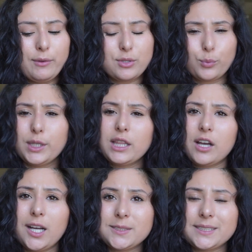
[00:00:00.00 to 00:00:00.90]
was really
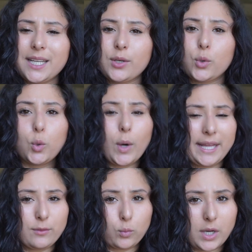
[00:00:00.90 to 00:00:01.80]
lost in who
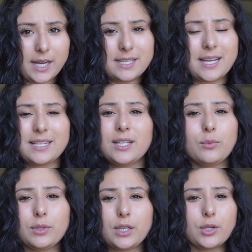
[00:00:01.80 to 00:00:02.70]
I was. I didn't
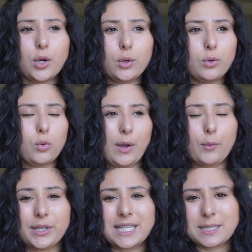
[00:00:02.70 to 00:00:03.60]
really know who I
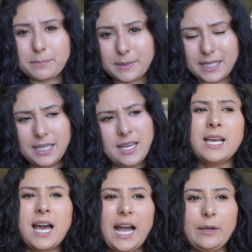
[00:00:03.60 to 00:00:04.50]
wanted to be.
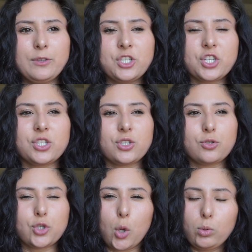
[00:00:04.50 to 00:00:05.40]
I was just
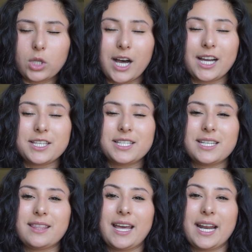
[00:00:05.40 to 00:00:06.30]
so
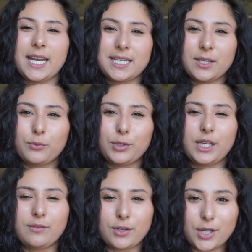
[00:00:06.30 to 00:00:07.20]
lost that I didn't really
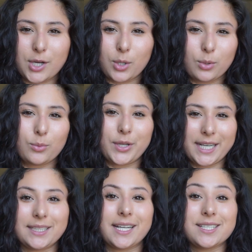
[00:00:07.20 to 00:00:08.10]
even know what
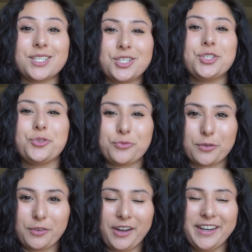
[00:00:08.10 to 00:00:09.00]
I liked to do for
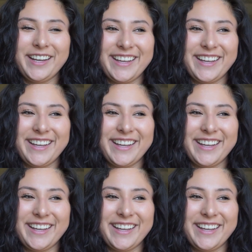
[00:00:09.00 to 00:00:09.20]
fun,